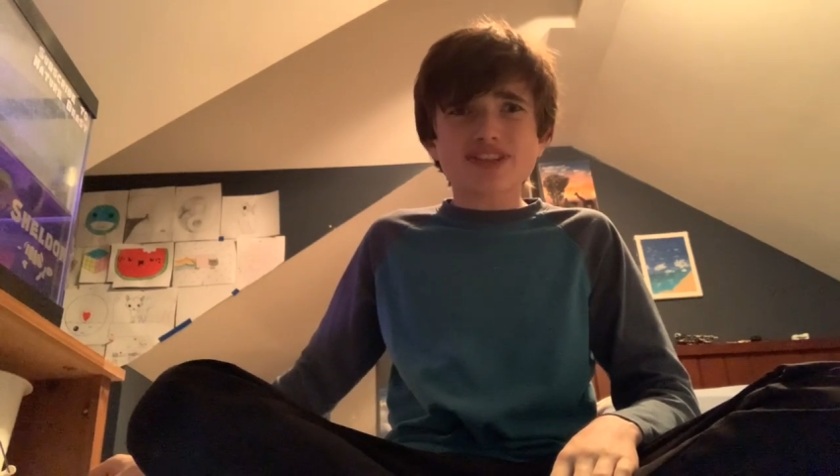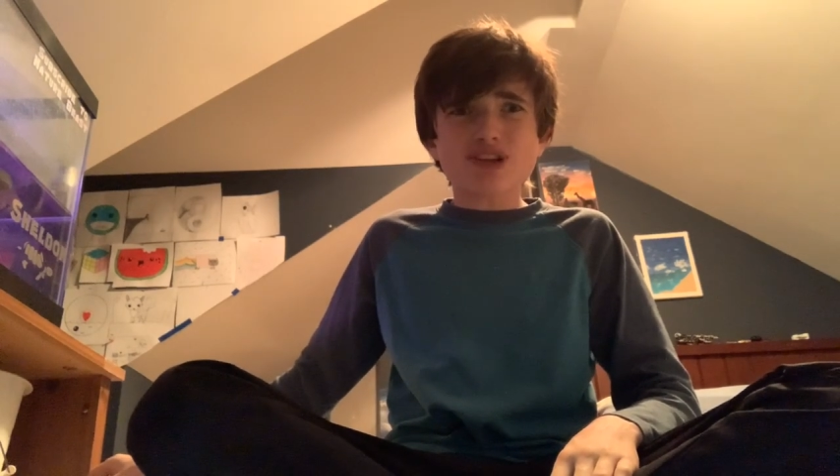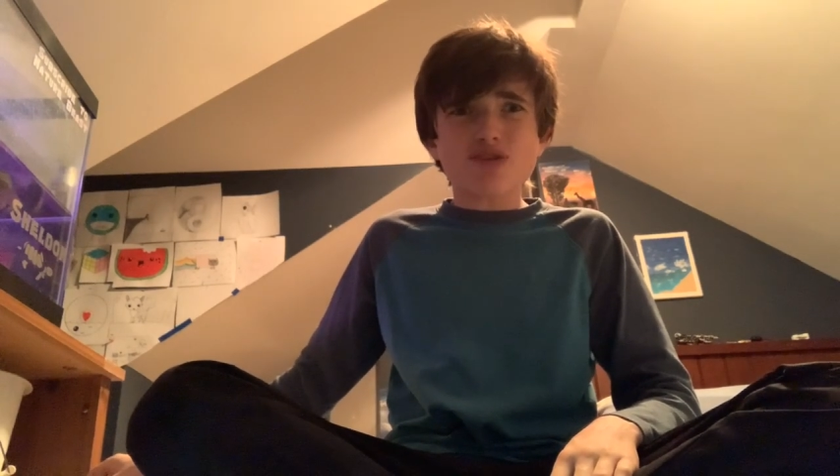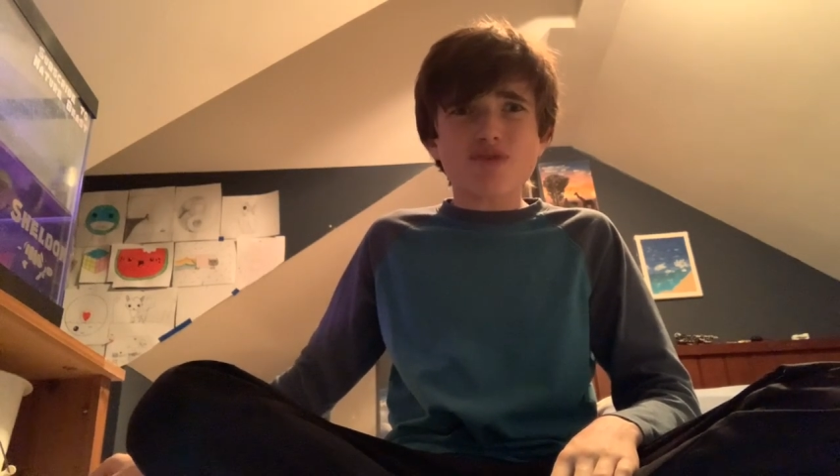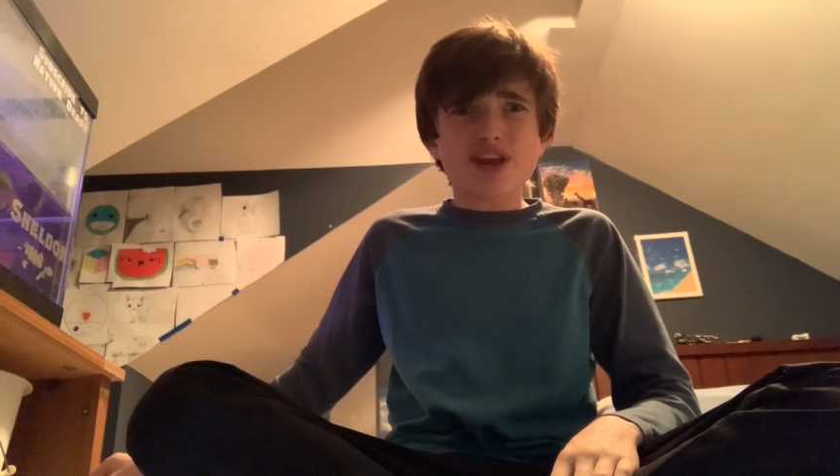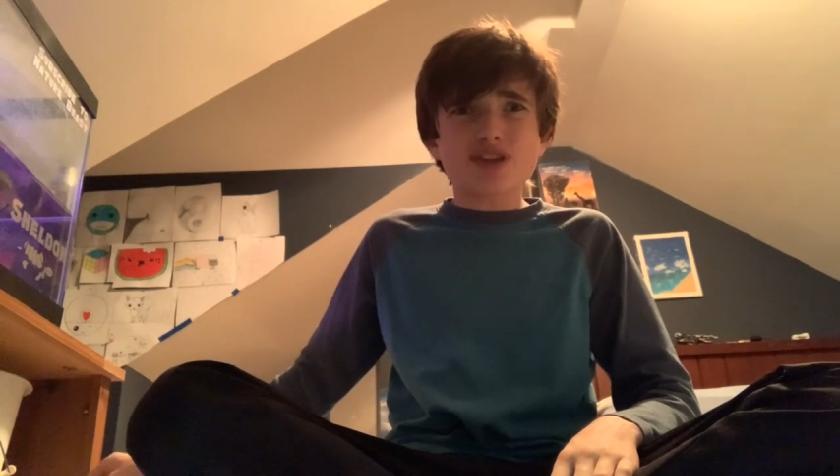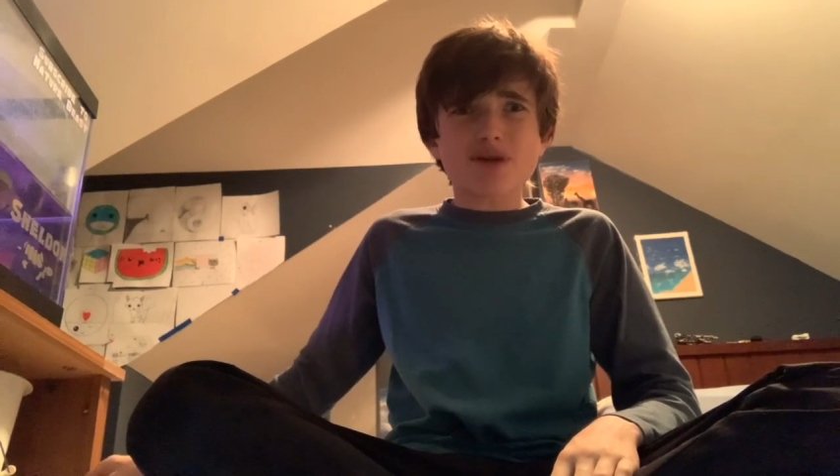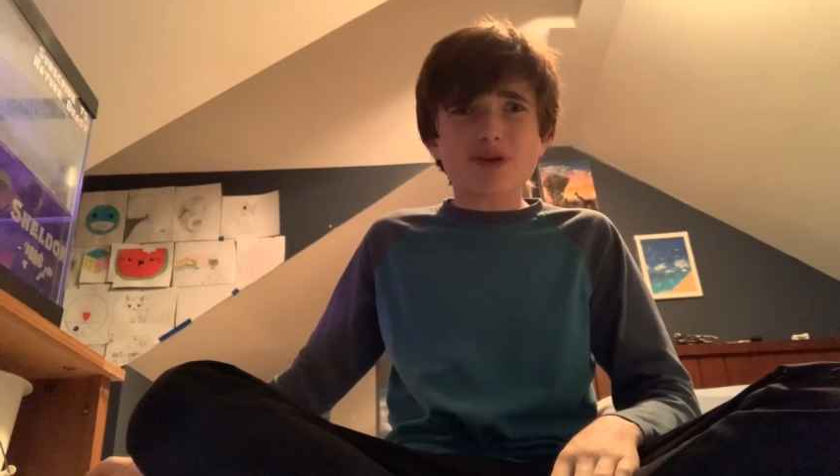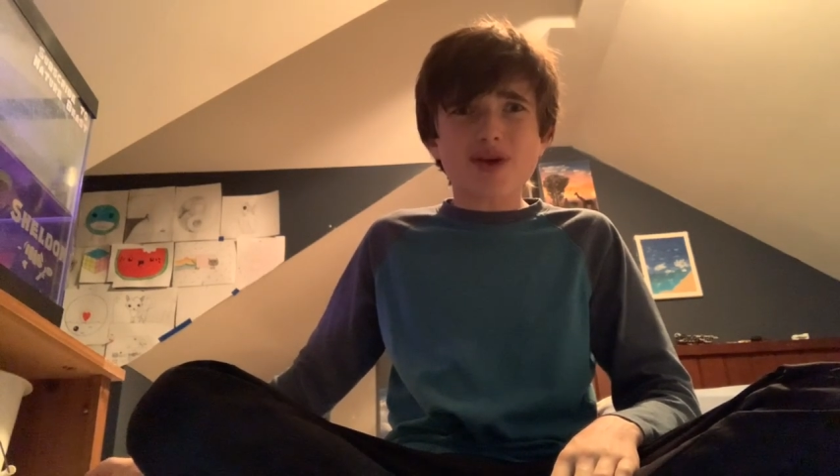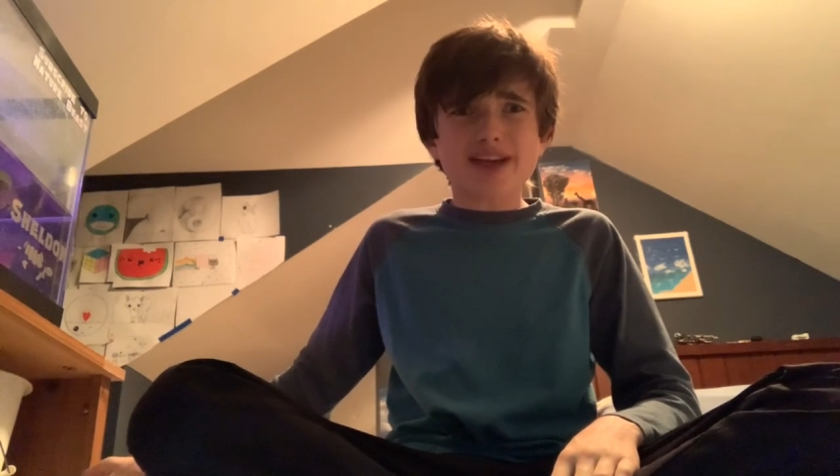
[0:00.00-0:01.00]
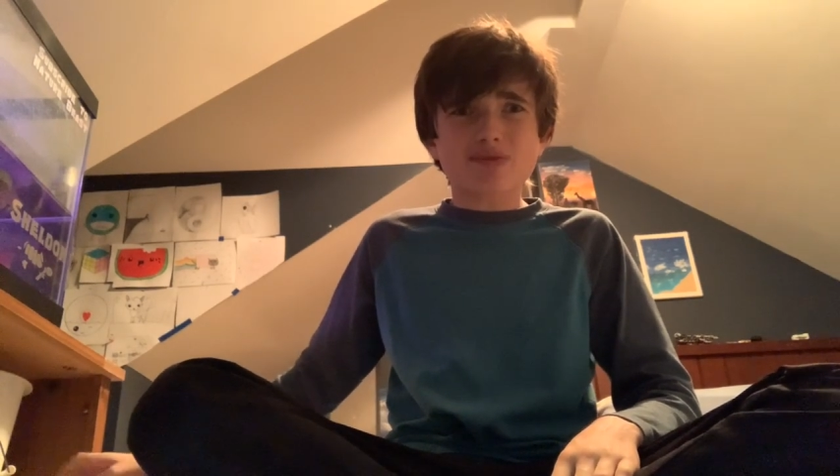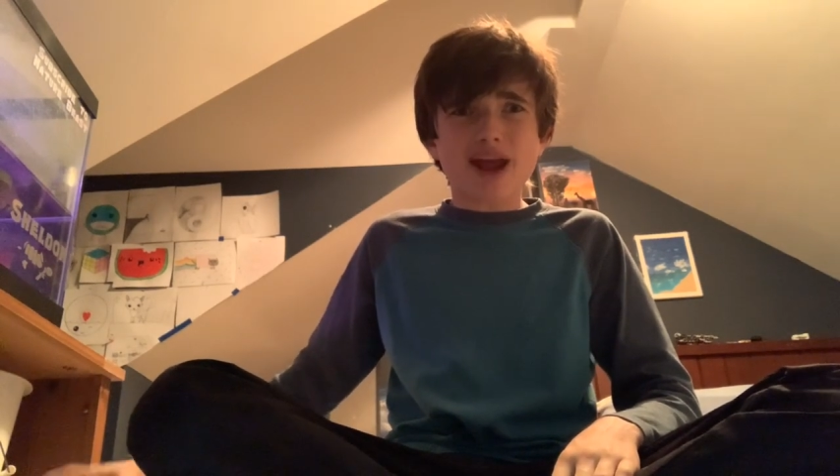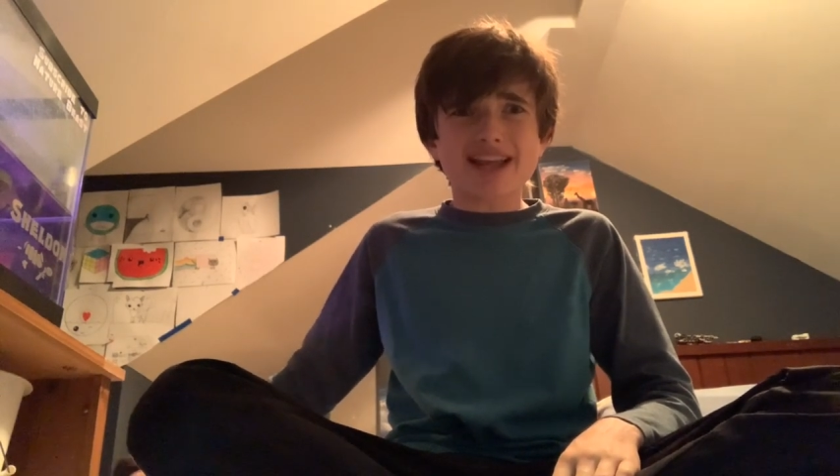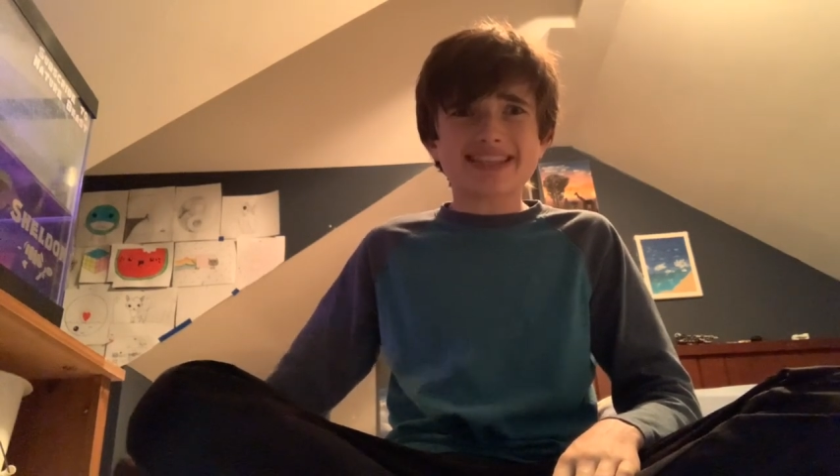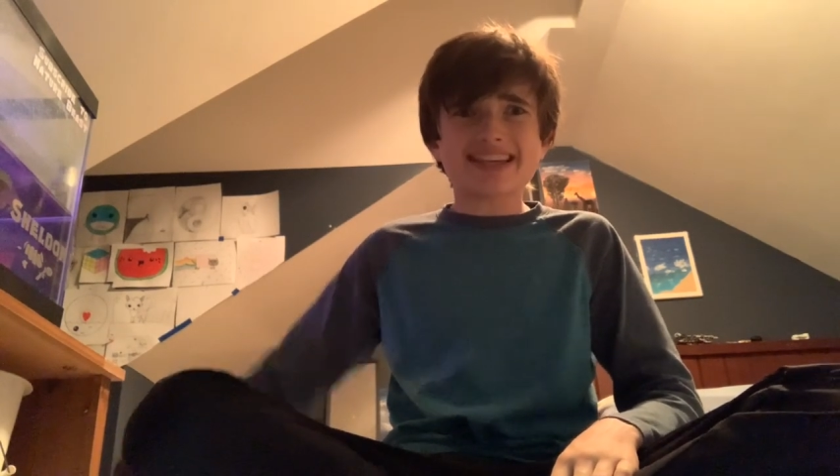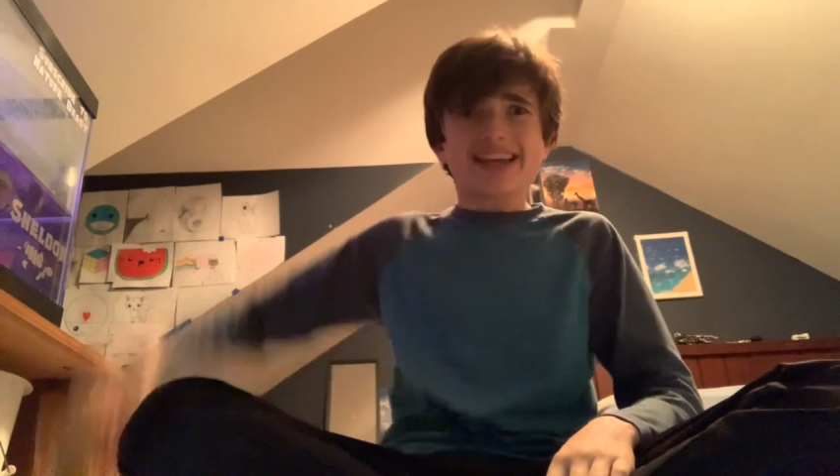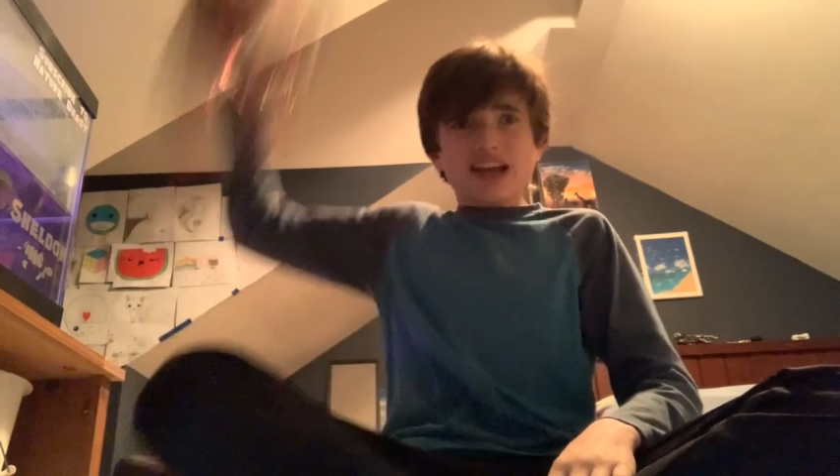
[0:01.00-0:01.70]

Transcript: S, U, V, W, X, Y, and Z.